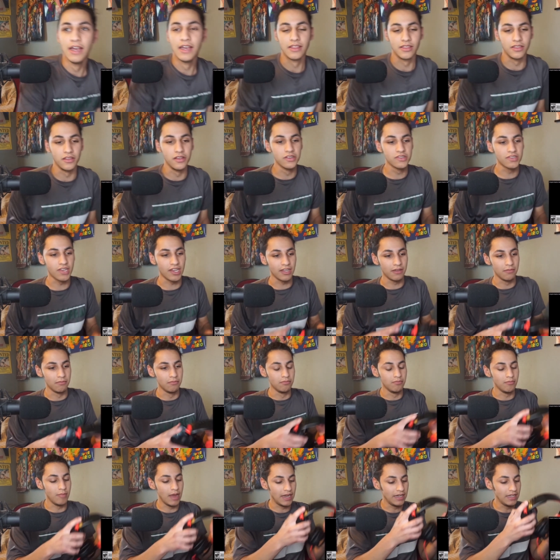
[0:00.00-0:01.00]
There's like
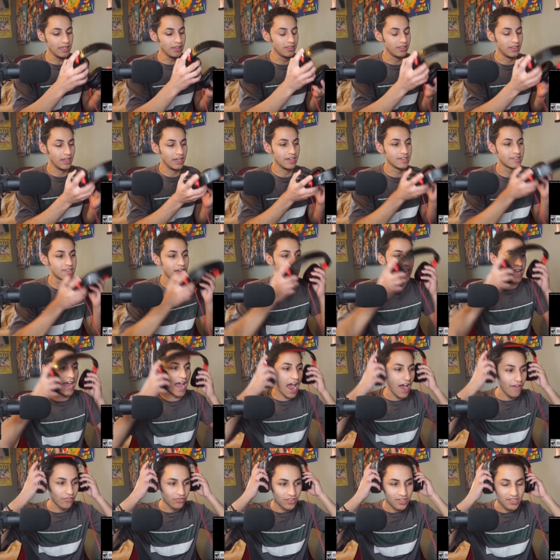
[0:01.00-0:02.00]
many things I
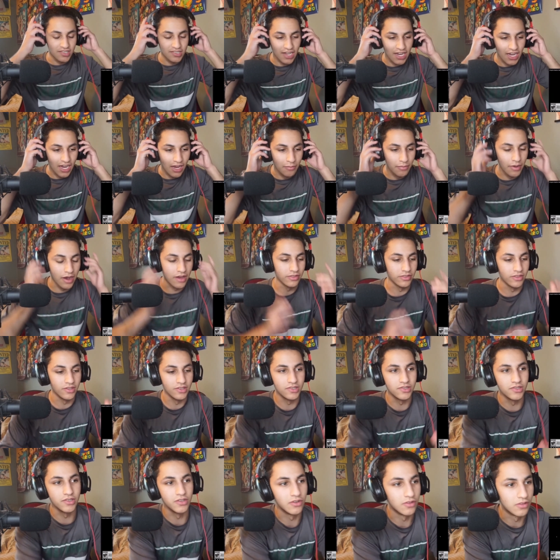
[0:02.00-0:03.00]
have to say about this
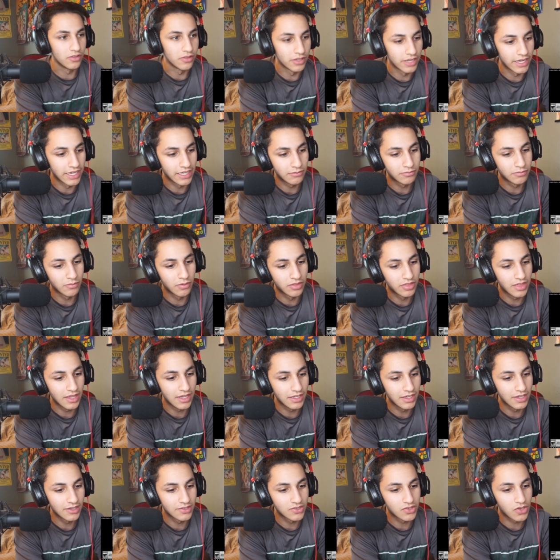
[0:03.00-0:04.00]
dude. Like the thing
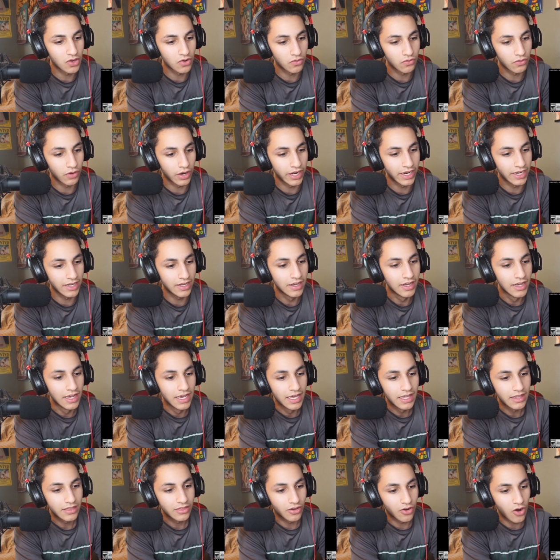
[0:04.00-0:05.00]
is the right.
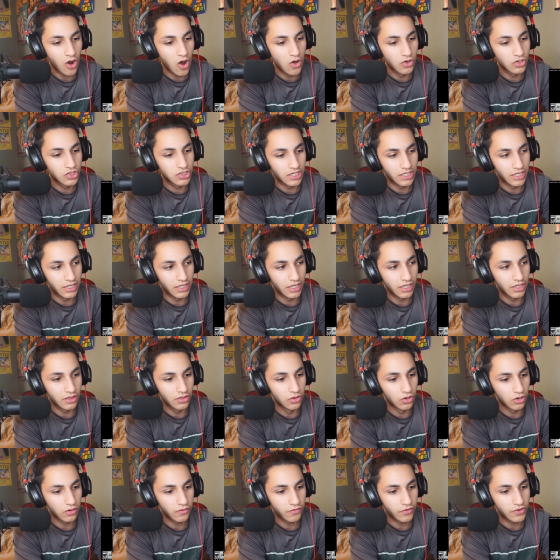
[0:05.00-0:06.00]
They're all trying to like
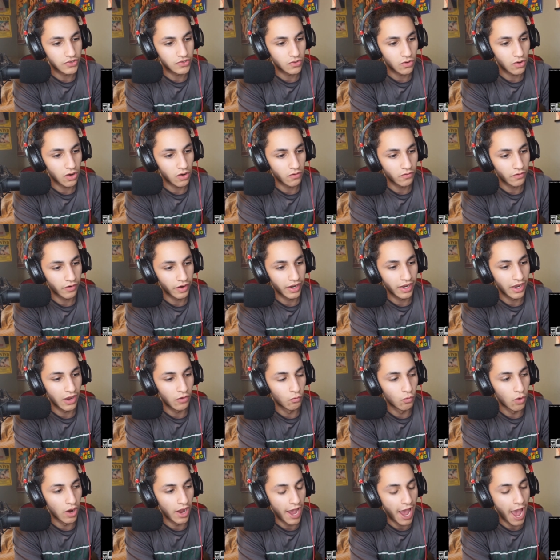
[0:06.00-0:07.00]
look for Sora, right?
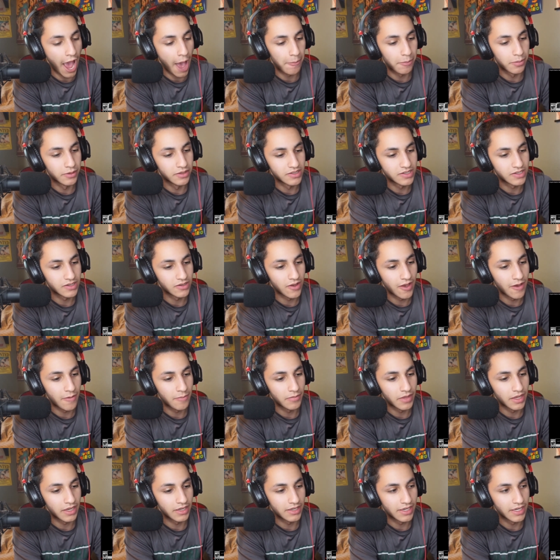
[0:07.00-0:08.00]
what happened to him
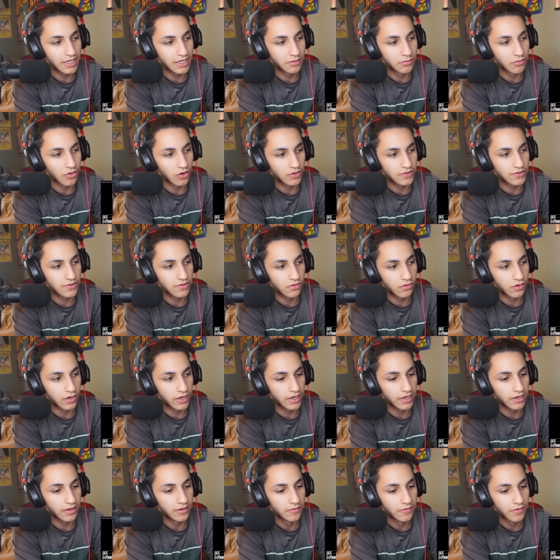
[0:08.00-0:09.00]
in Kingdom Hearts
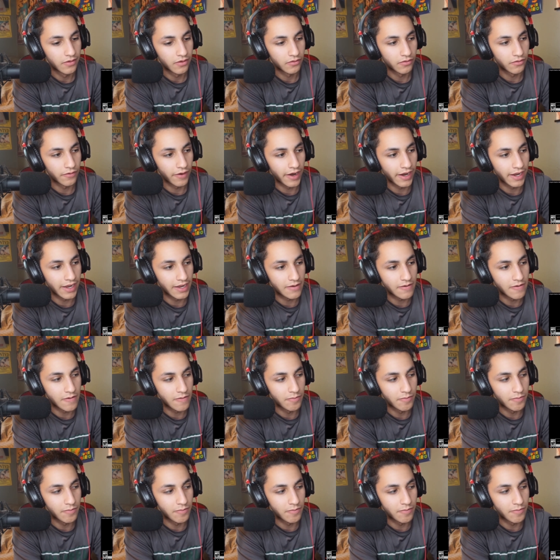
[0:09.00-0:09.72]
3, right?